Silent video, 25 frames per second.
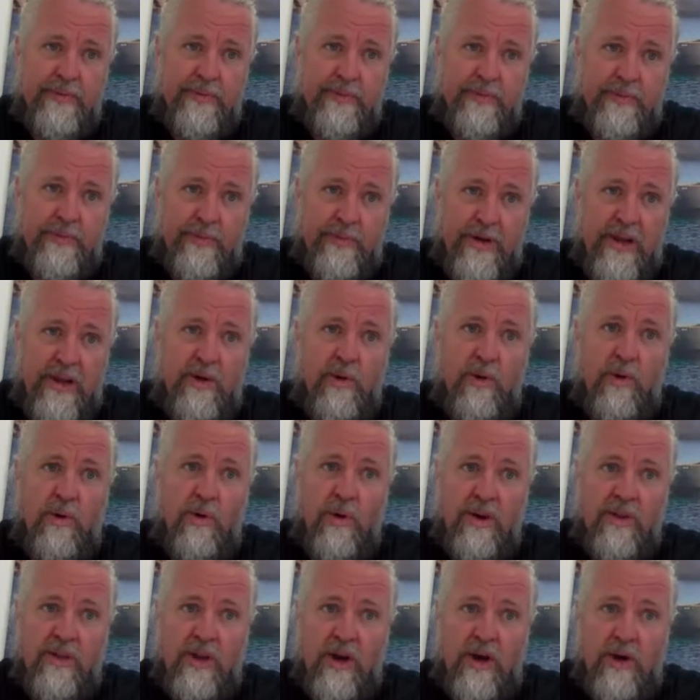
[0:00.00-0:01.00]
we all
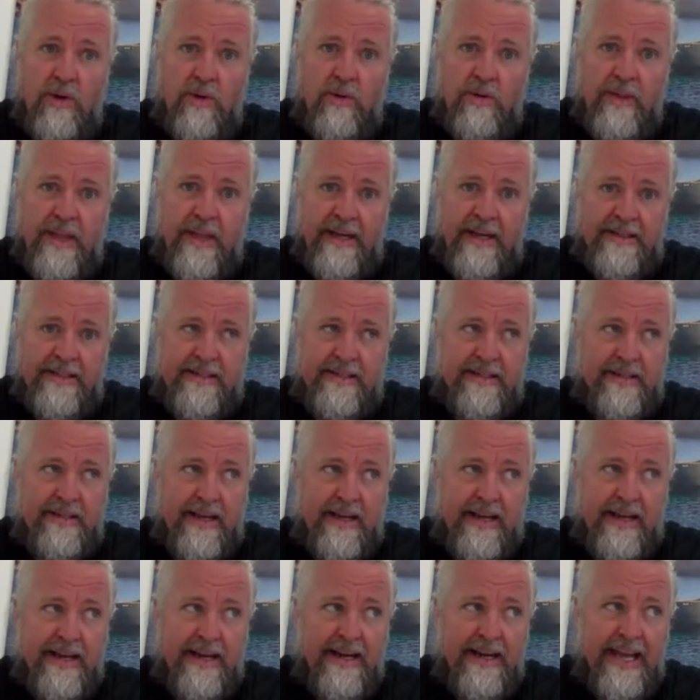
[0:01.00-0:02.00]
know that
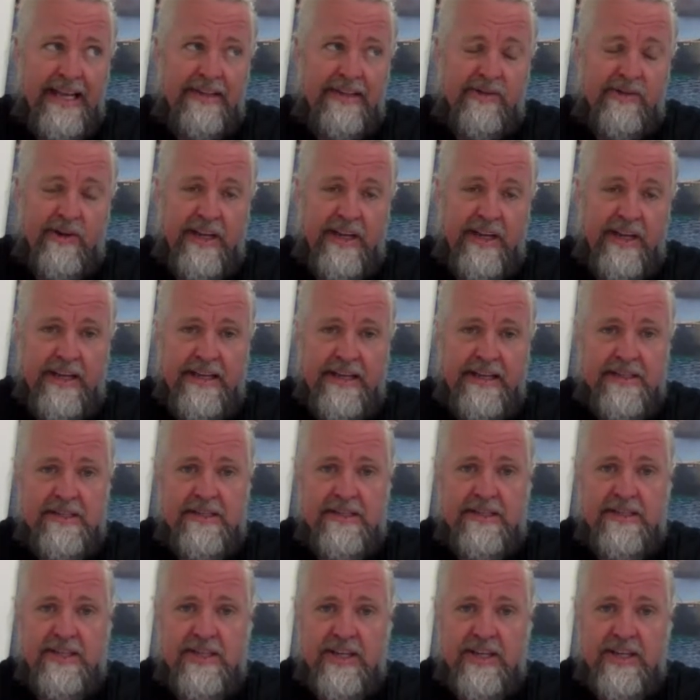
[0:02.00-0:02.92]
electric is